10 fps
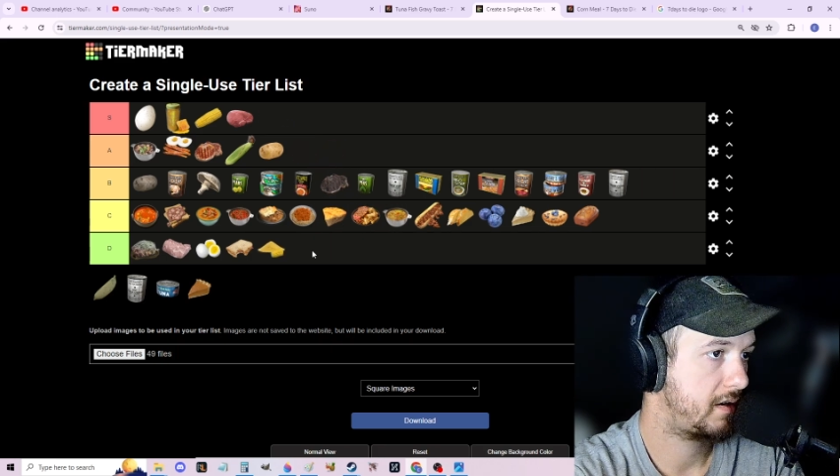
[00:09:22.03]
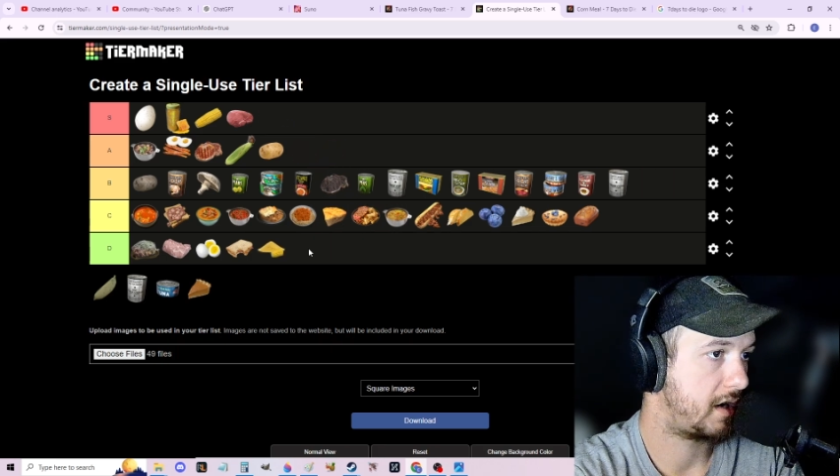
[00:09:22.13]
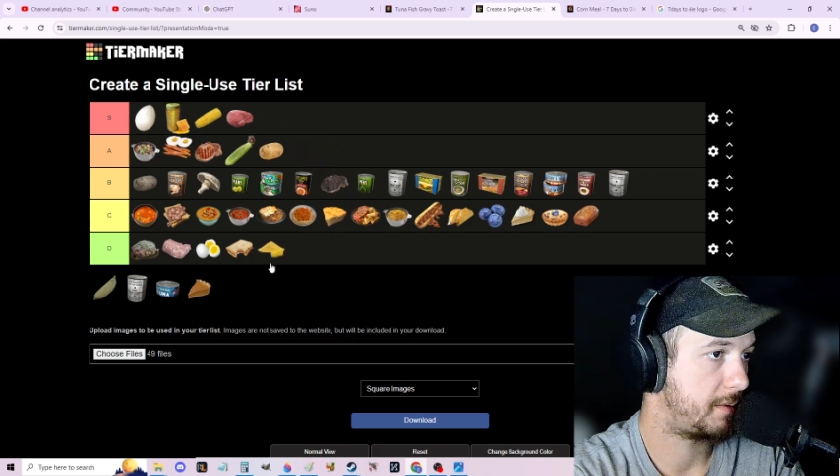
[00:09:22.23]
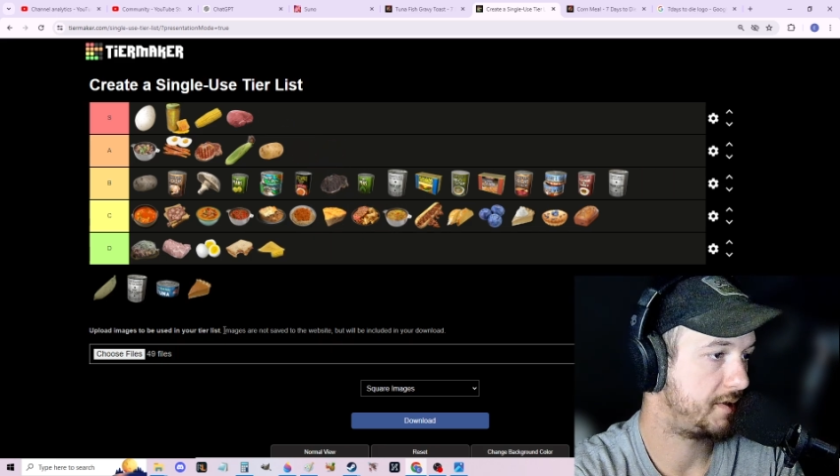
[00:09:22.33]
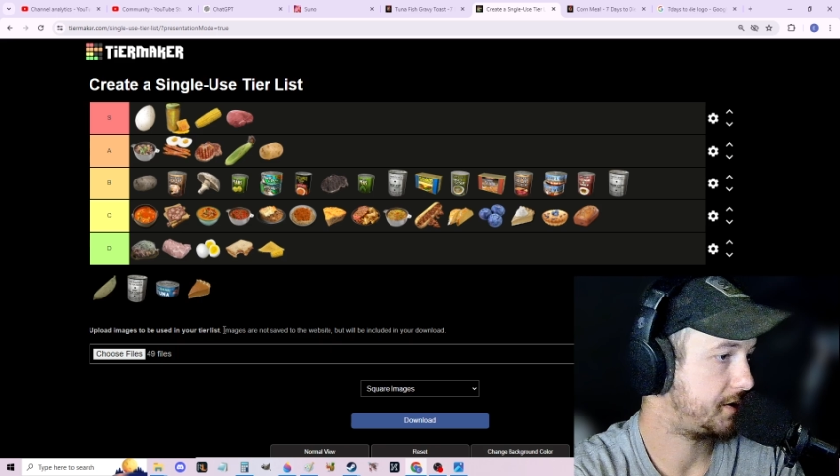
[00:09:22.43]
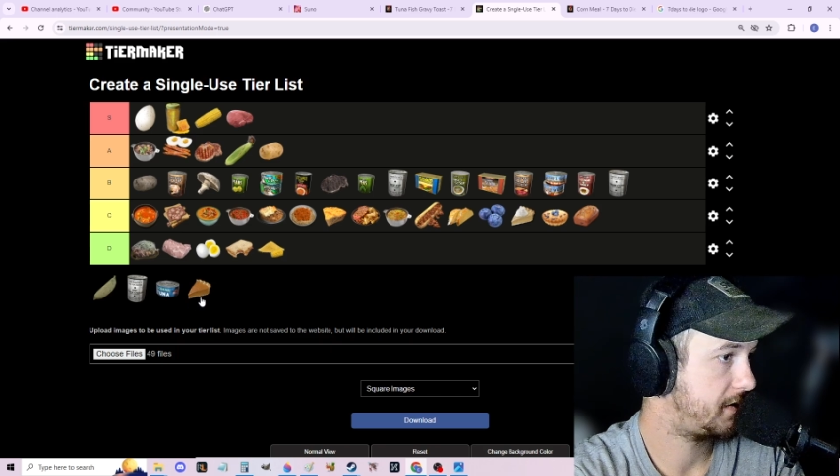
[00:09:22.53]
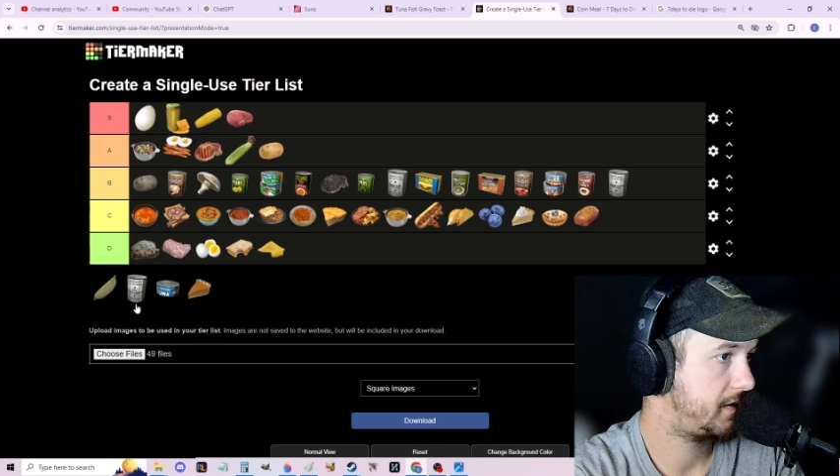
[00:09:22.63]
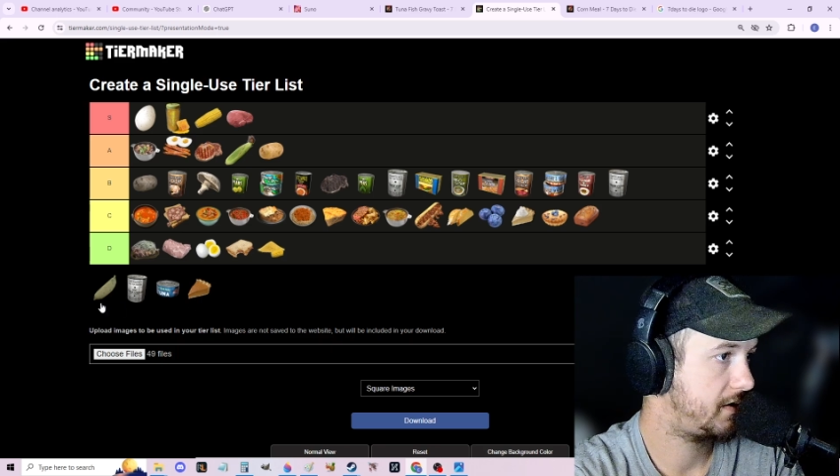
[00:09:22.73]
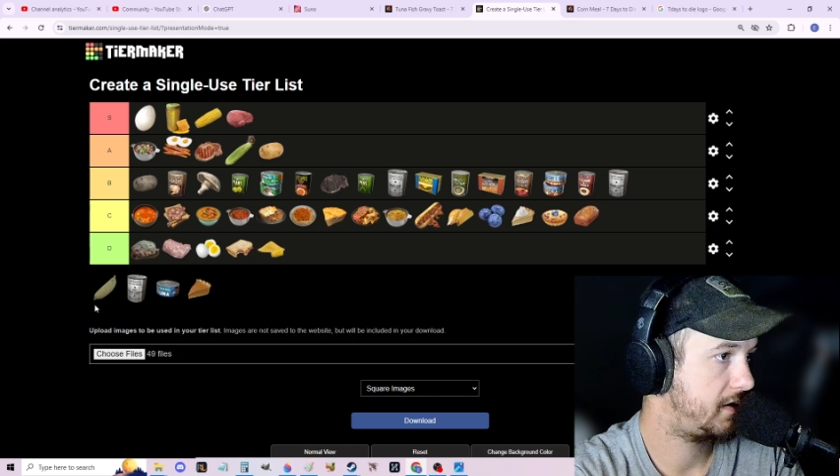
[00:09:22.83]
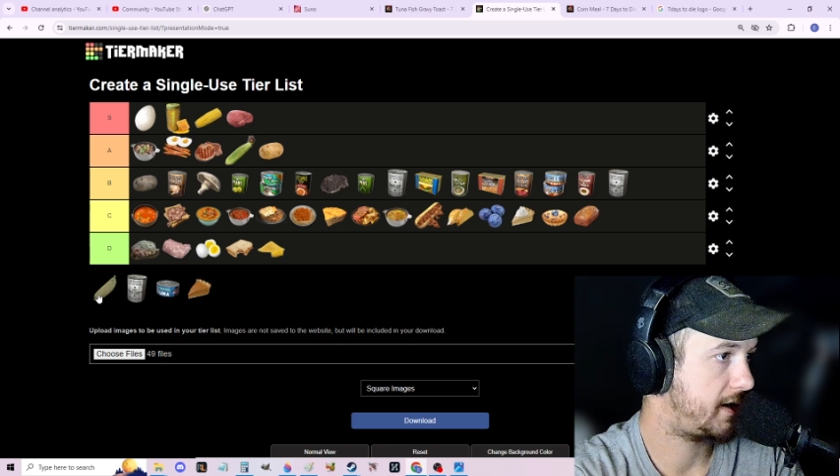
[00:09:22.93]
Garbage.
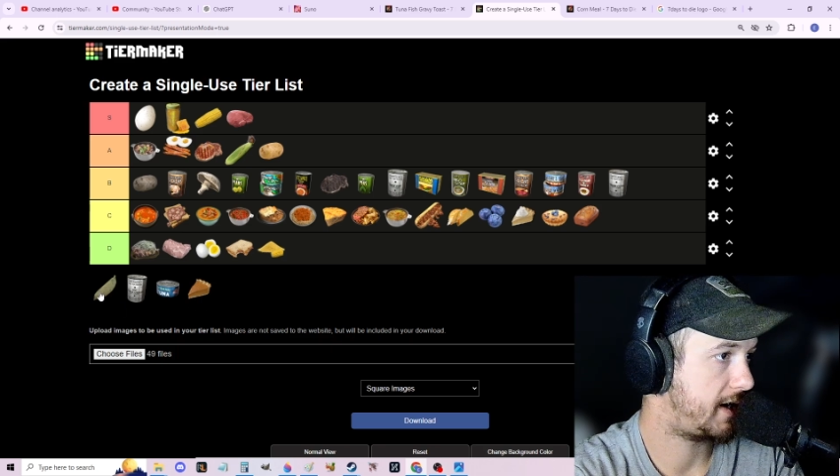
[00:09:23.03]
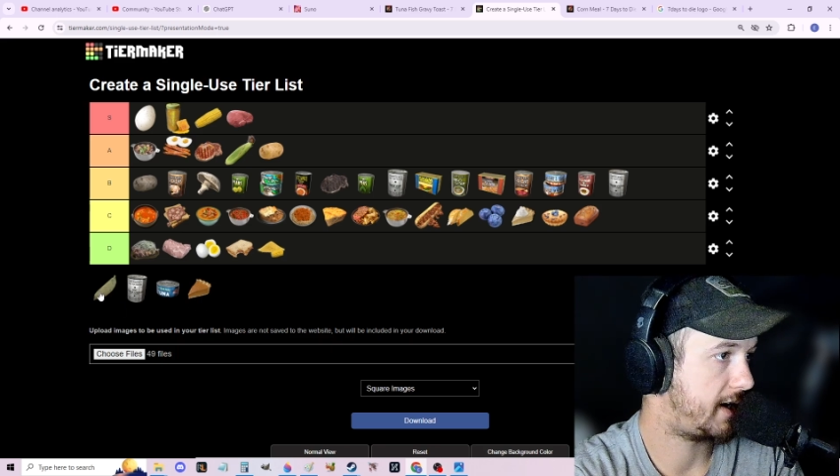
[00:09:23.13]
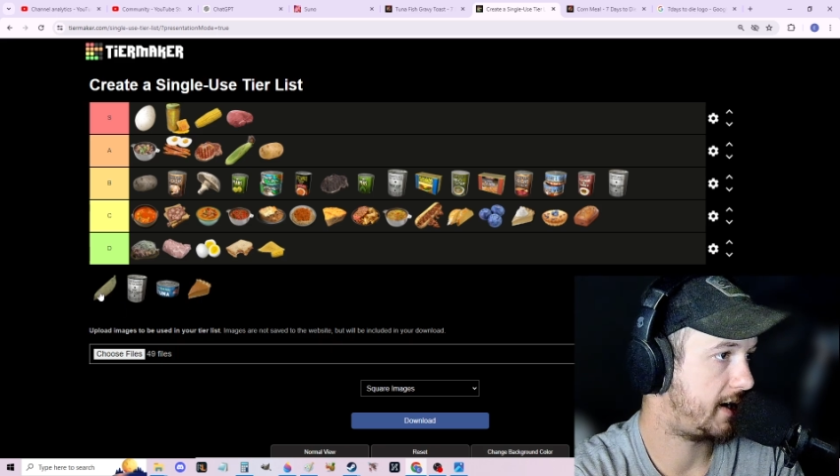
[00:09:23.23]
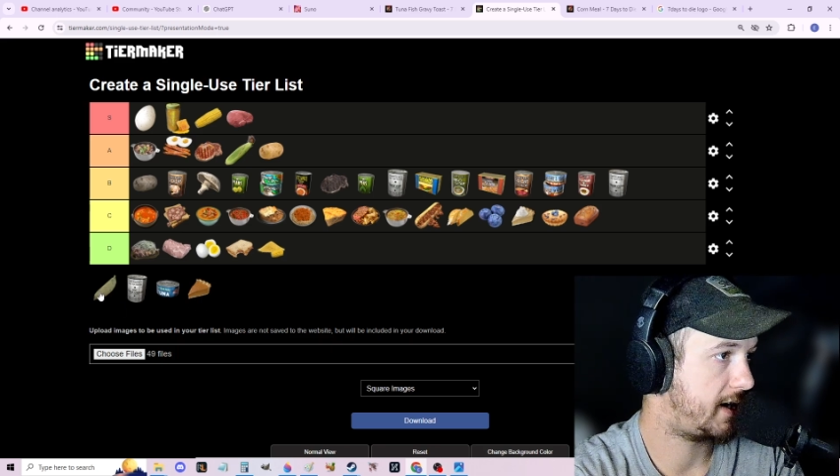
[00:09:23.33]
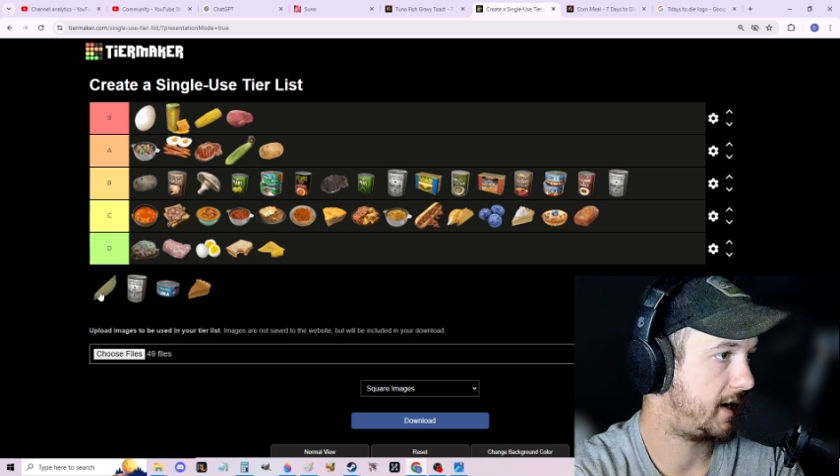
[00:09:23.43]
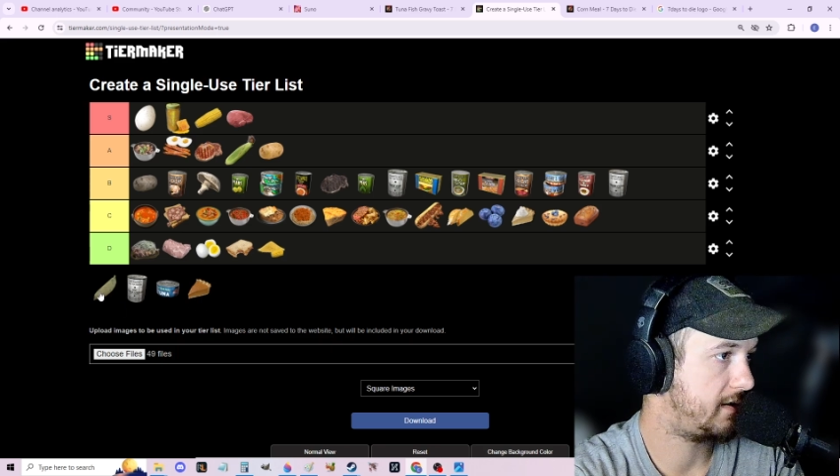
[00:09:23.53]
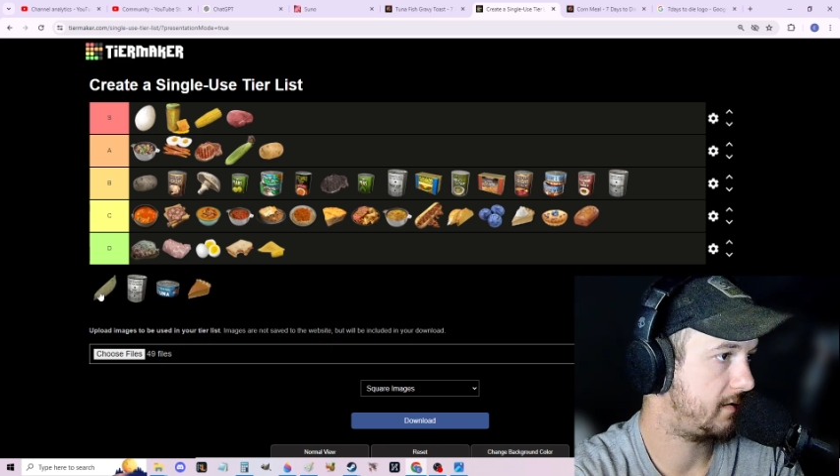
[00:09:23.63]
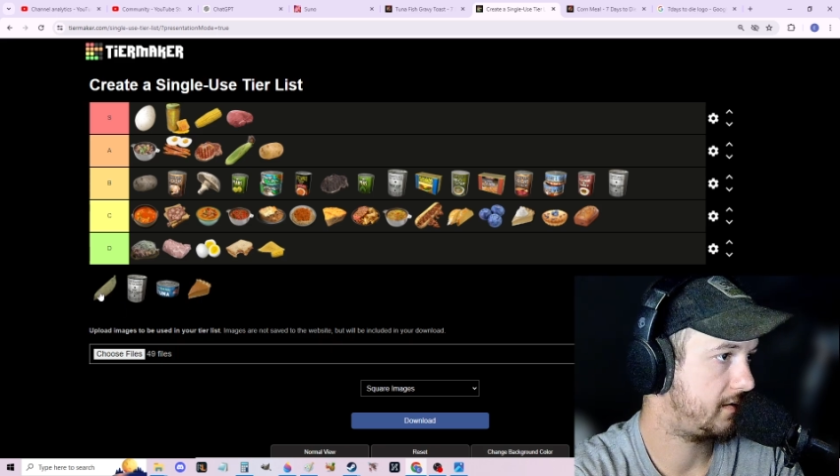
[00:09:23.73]
I